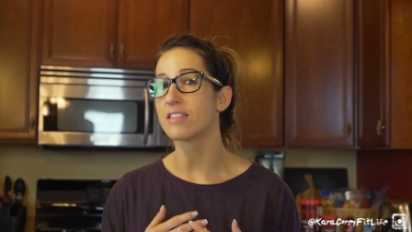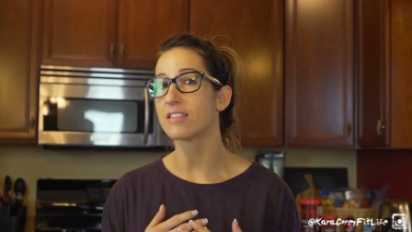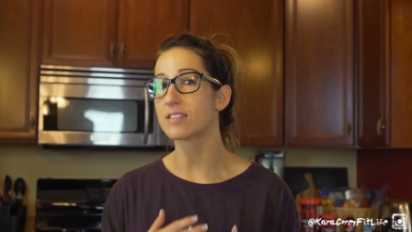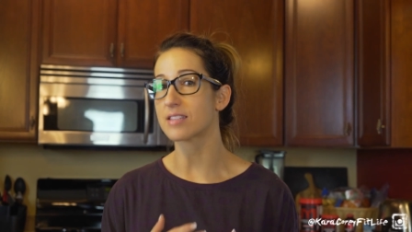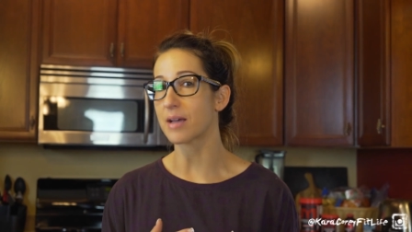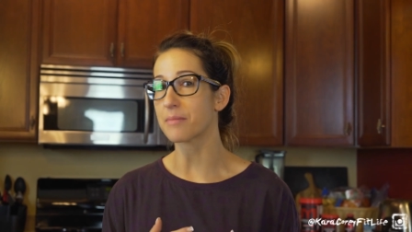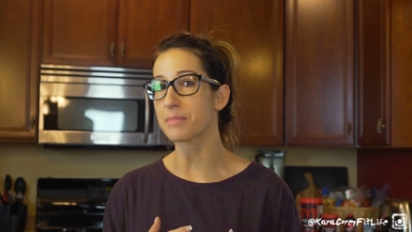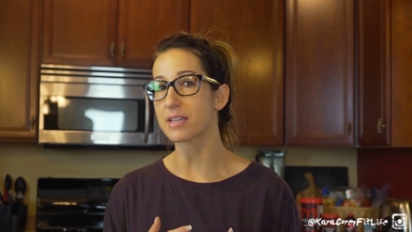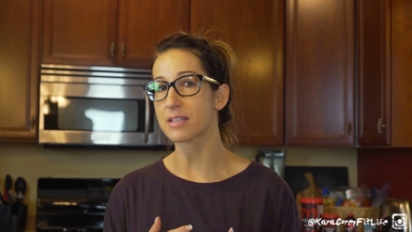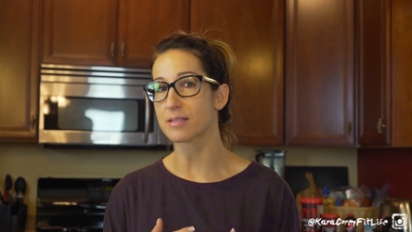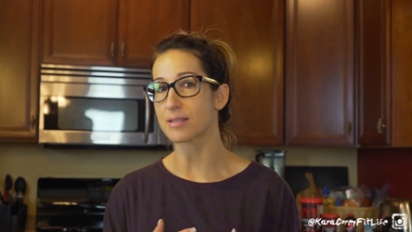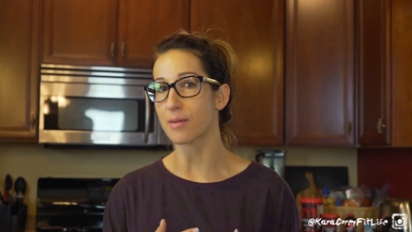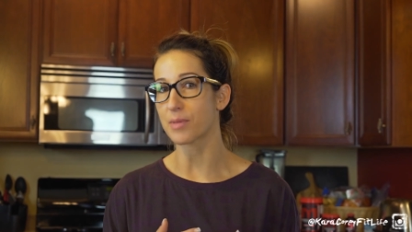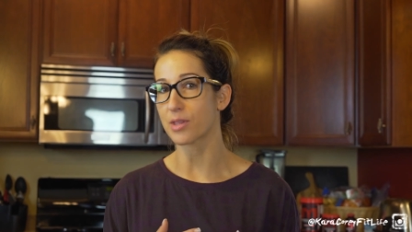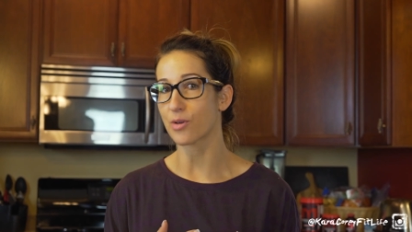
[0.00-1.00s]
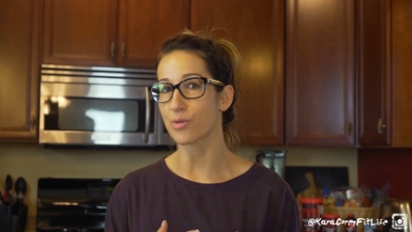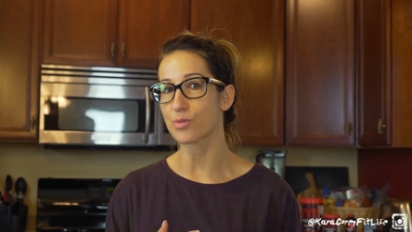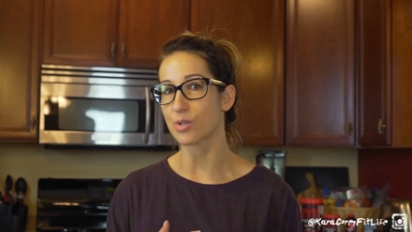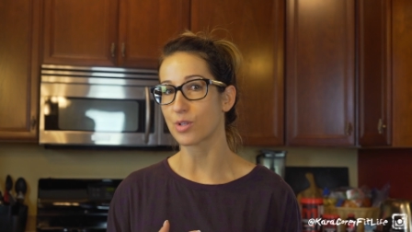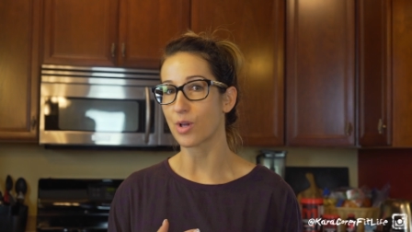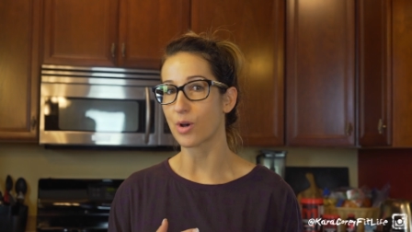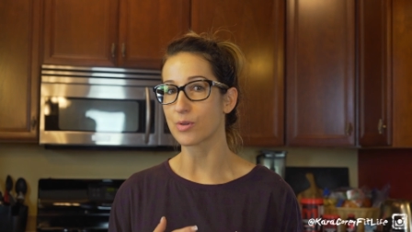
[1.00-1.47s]
sent me some of
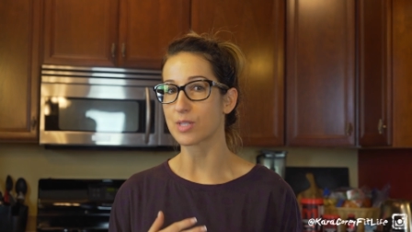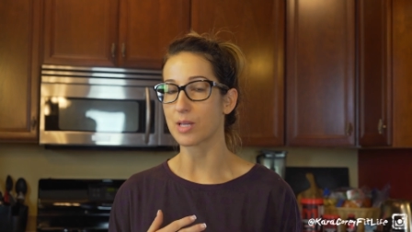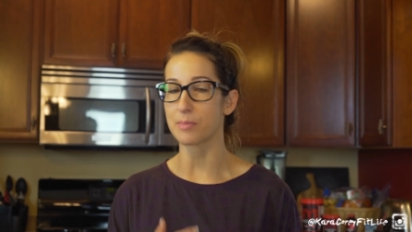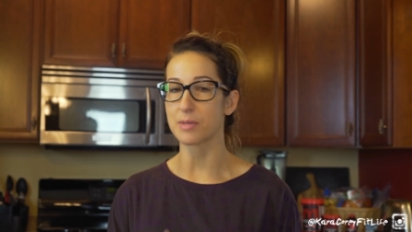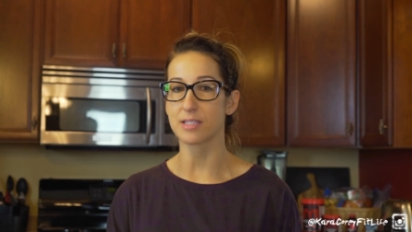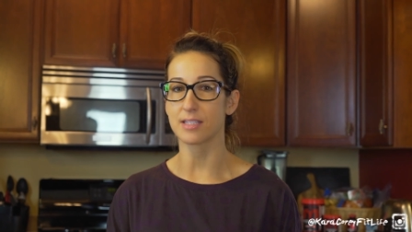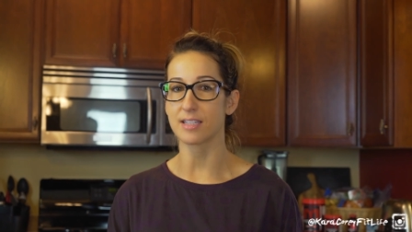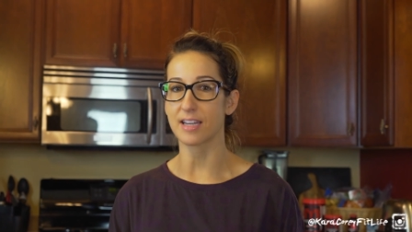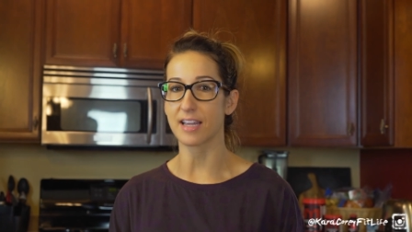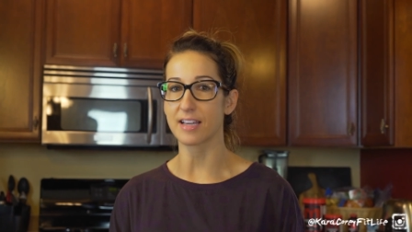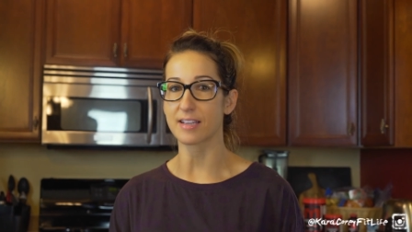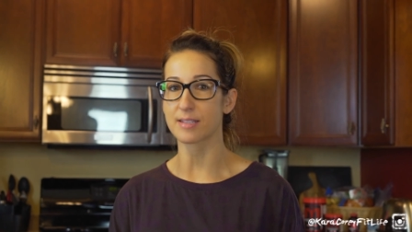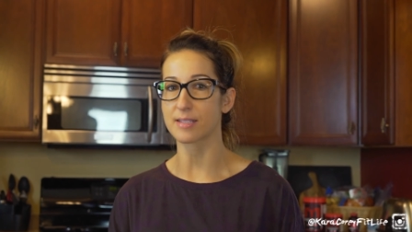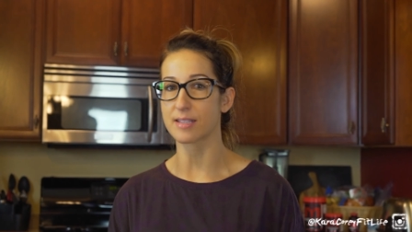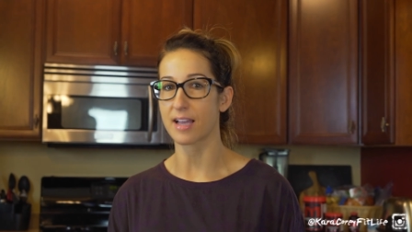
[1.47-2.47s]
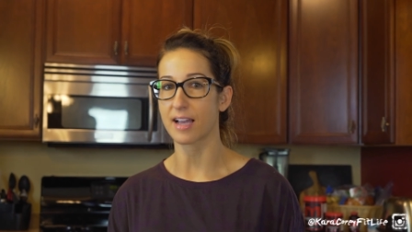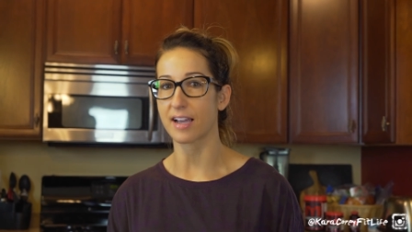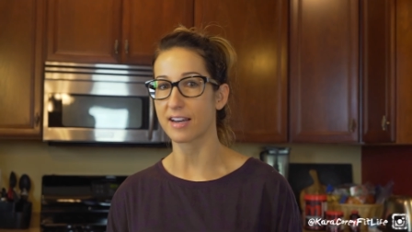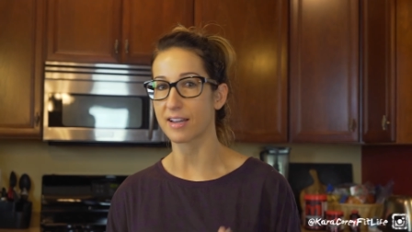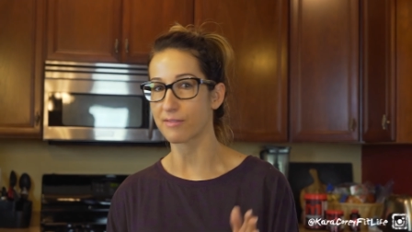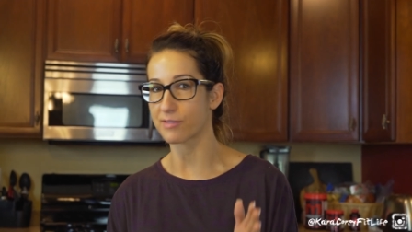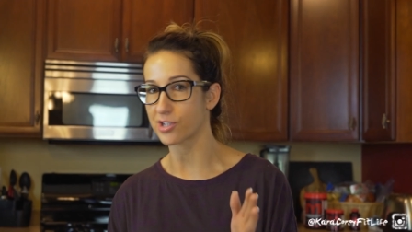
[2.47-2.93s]
those clothes, him and Denise, I
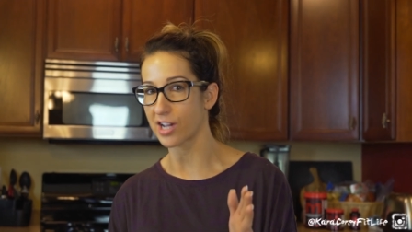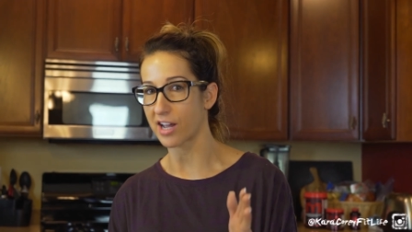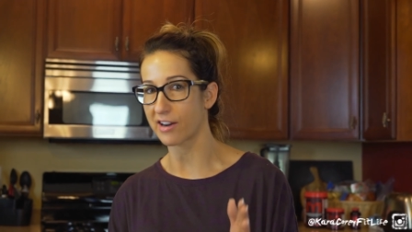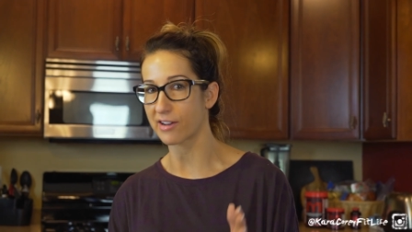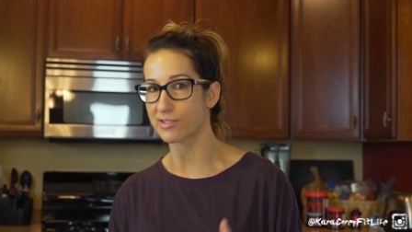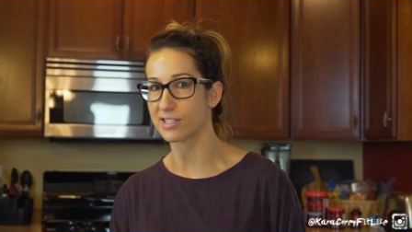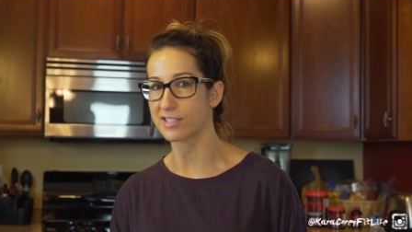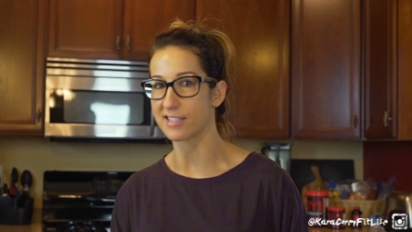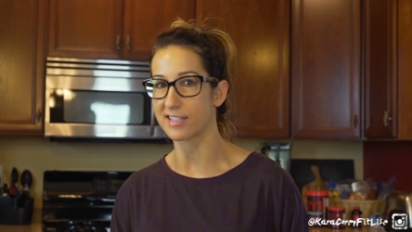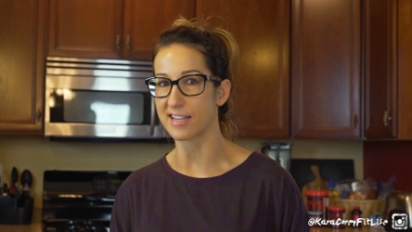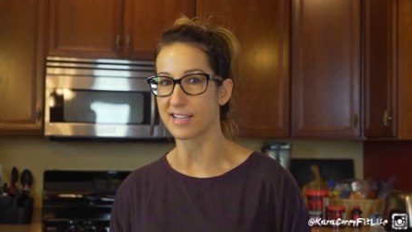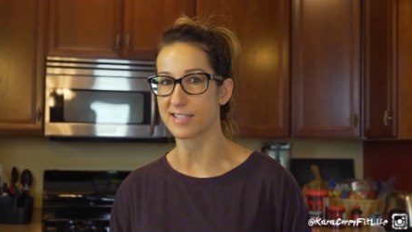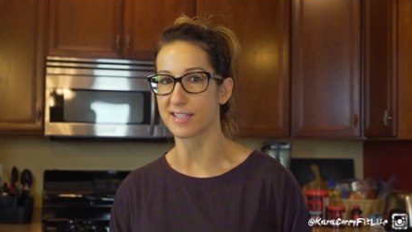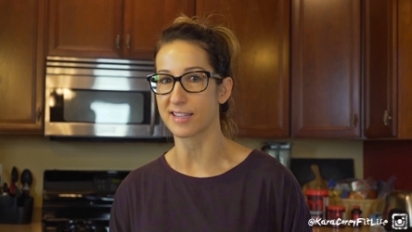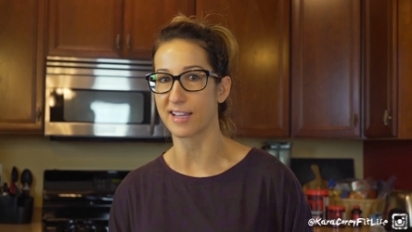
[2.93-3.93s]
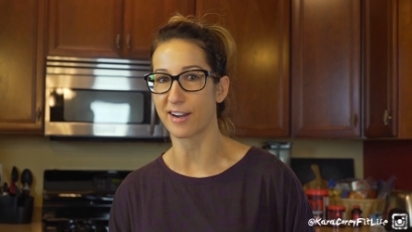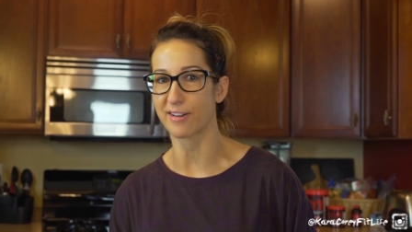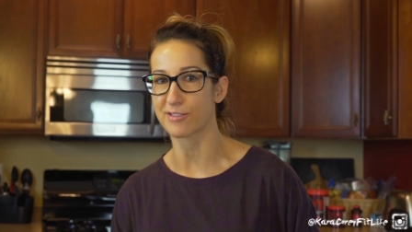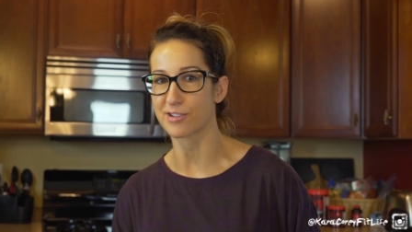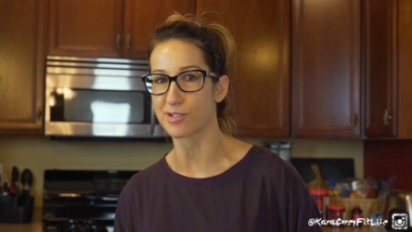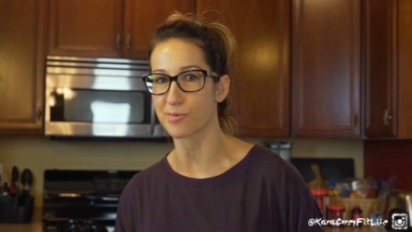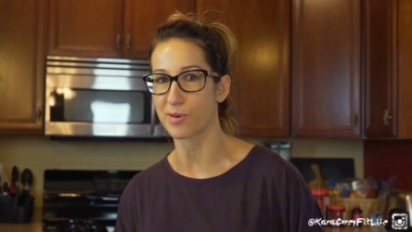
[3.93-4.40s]
gotta give a shout out to Denise in there
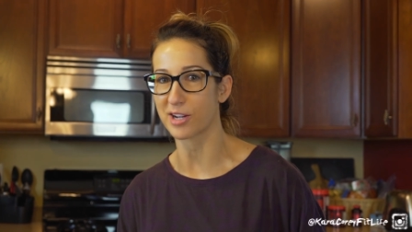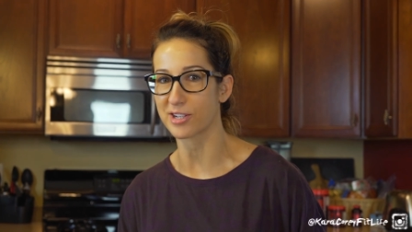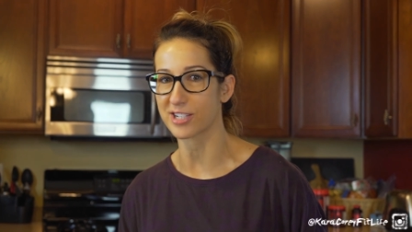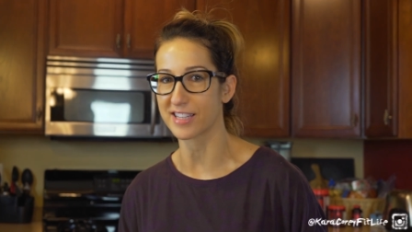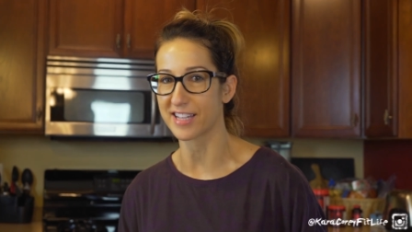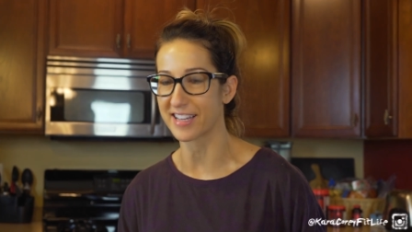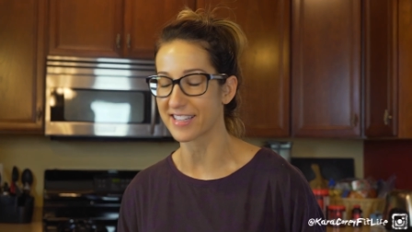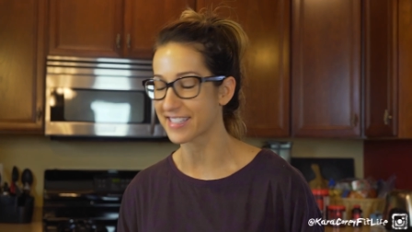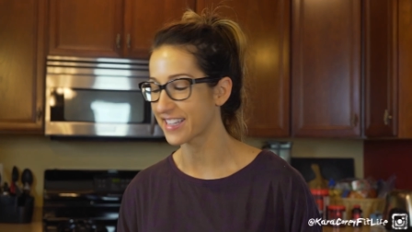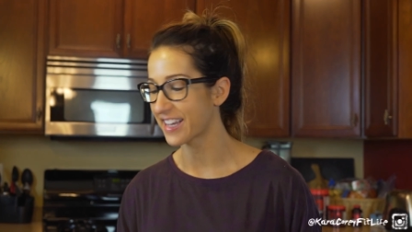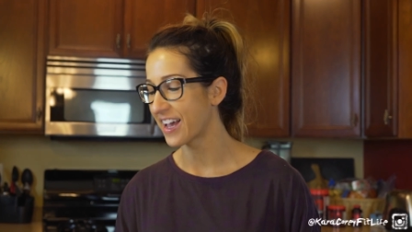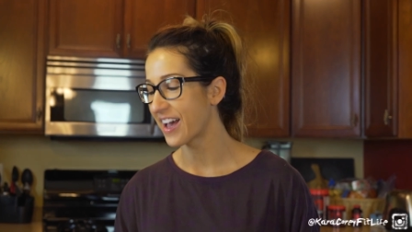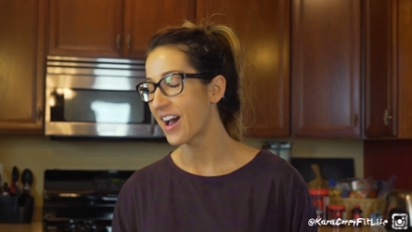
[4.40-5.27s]
if she's watching this,